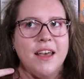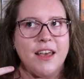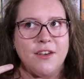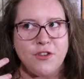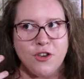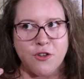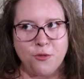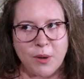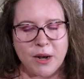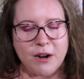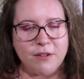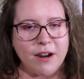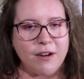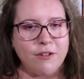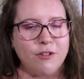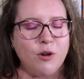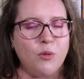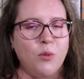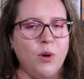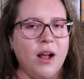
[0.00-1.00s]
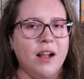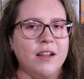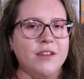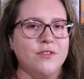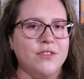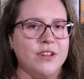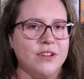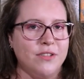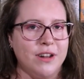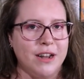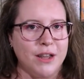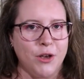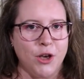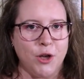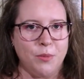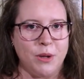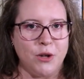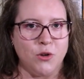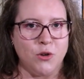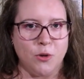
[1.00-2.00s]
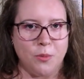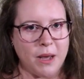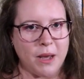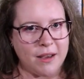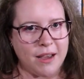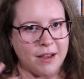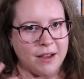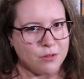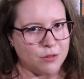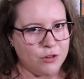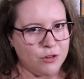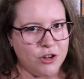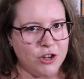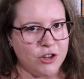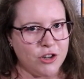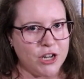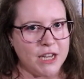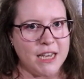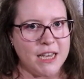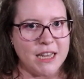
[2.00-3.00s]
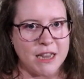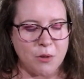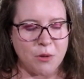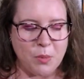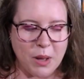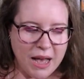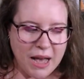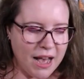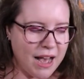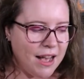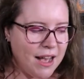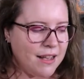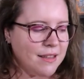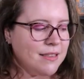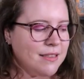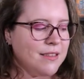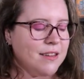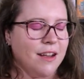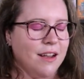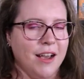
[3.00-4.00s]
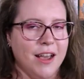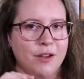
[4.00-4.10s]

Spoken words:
If you've been around for a while, you've definitely heard me talk about Catherine Chidji in the past.